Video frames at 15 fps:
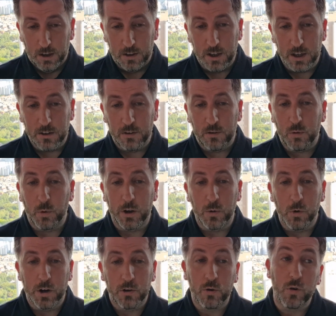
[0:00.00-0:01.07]
the under
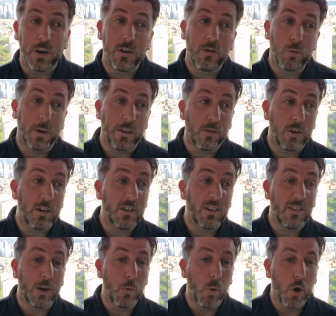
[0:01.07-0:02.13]
21s or under 23s
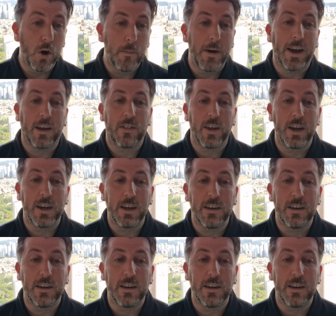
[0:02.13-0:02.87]
as they were back then.